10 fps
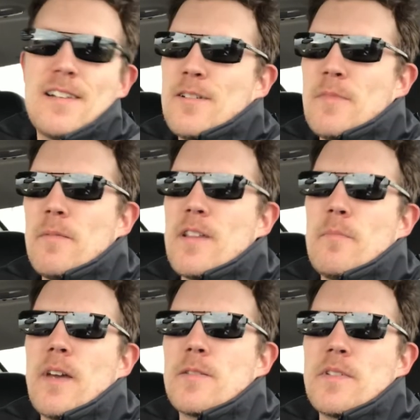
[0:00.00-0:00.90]
maybe that
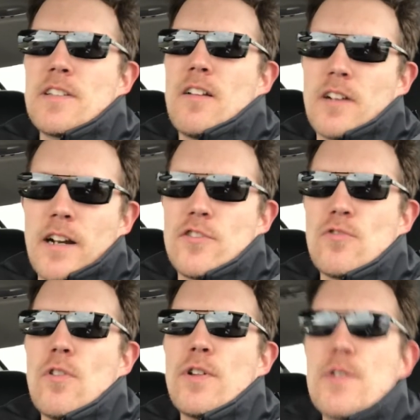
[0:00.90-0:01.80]
makes me sound kind of
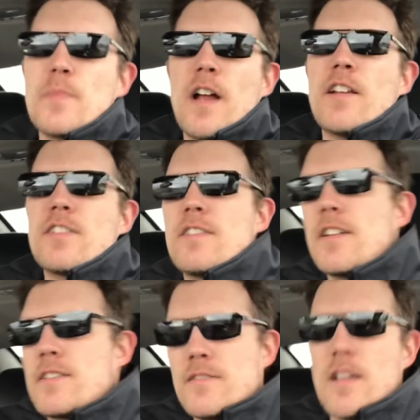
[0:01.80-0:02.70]
trollish, but I just think
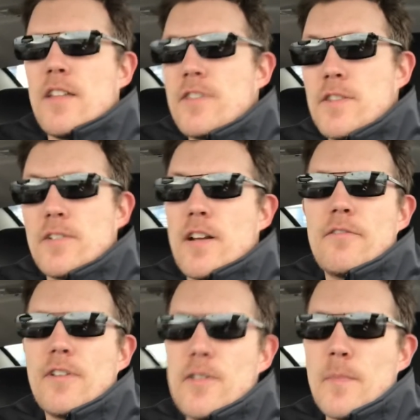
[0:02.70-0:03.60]
they're kind
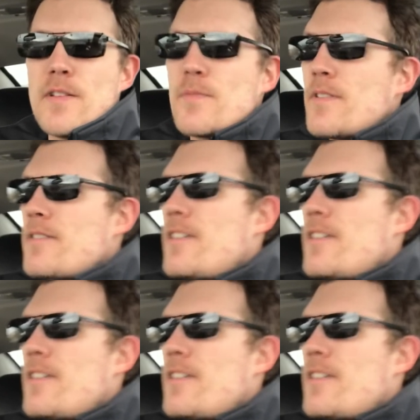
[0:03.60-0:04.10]
of fun to mess with.